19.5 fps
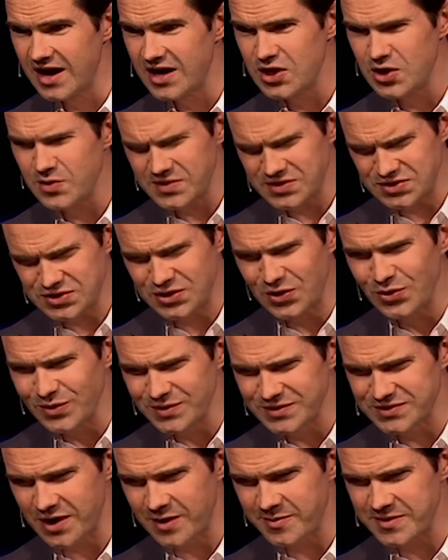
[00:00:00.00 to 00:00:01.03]
Are you at
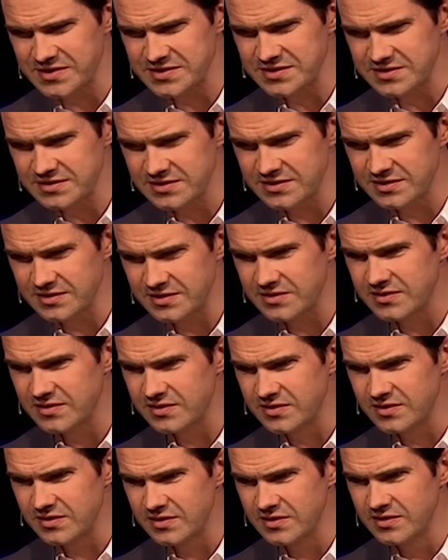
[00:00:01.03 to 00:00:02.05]
school, Thomas?
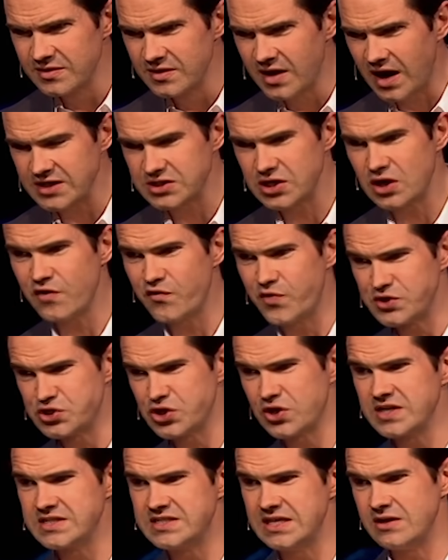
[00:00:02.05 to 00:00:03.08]
I don't know if we
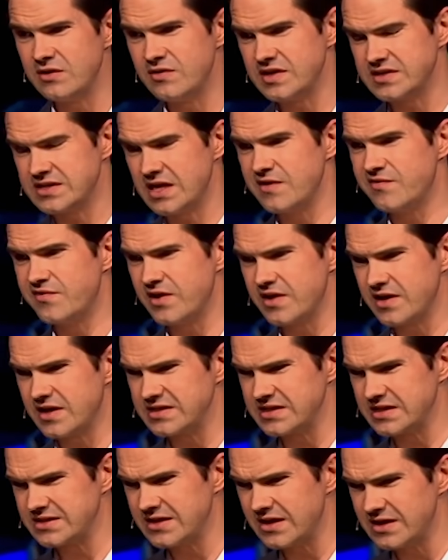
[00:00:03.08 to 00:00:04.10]
should continue this any further
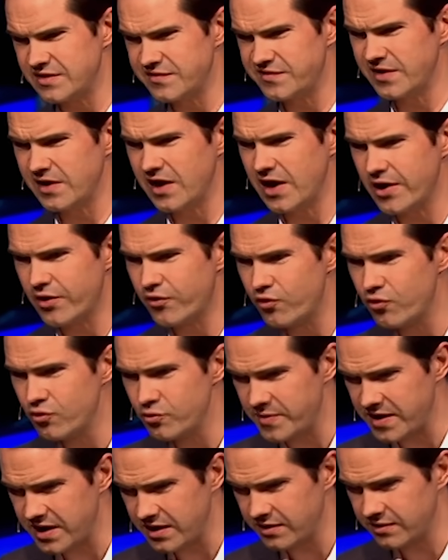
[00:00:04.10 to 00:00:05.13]
because it's starting to feel like
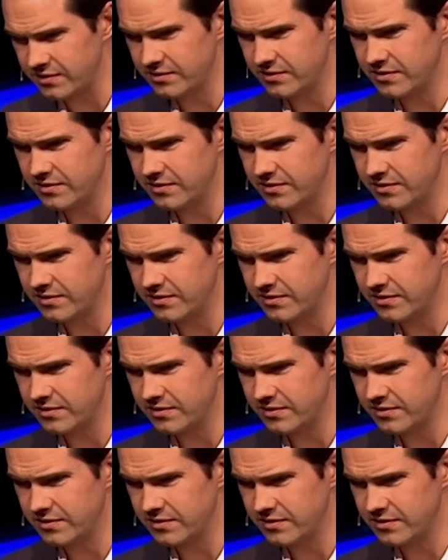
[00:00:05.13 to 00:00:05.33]
grooming.